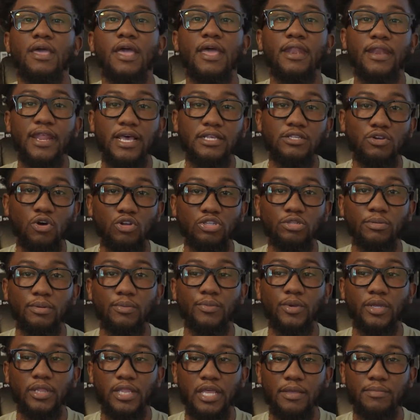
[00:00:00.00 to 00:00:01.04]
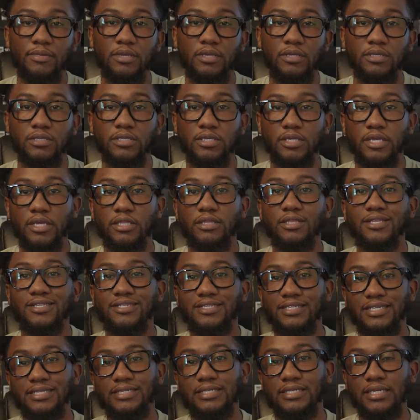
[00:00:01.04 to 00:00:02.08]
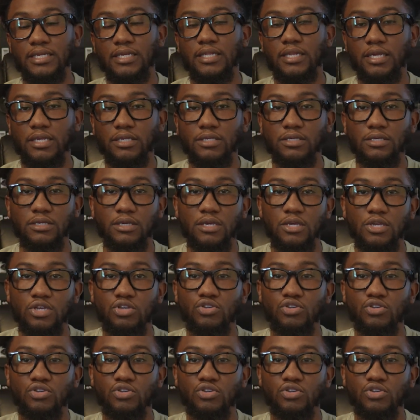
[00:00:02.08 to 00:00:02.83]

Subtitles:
And that's ultimately led me to get the 16-inch.